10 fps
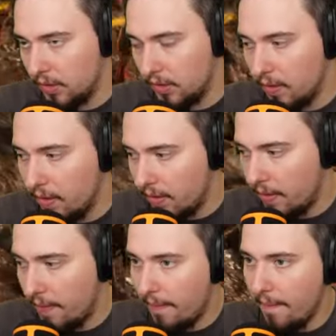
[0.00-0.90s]

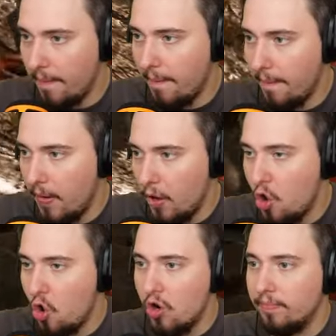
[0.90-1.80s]

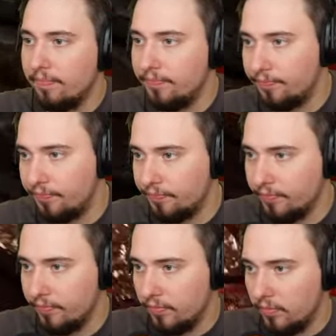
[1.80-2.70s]

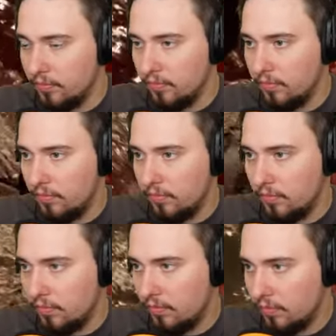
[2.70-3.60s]

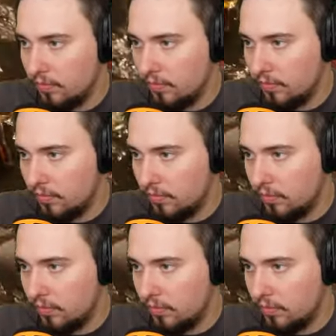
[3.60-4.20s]
No one is speaking in this clip.